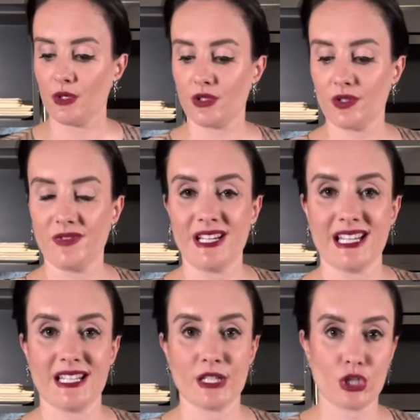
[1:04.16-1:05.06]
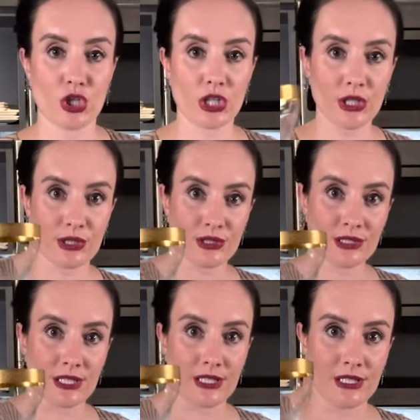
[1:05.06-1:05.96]
serving in a chilled,
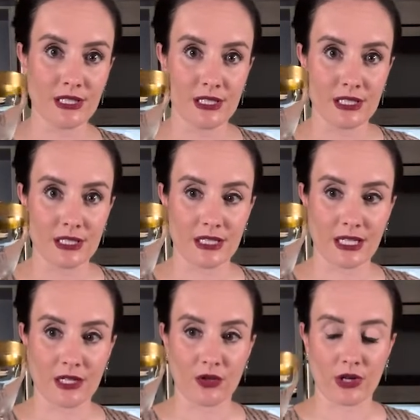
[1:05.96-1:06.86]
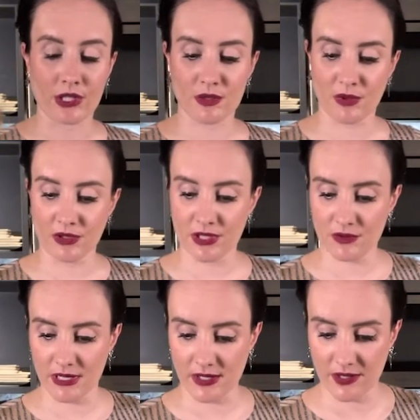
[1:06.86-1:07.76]
Nick and Nora just pulled this
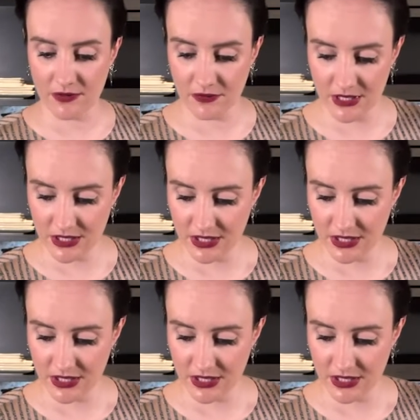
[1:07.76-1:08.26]
right out of the freezer,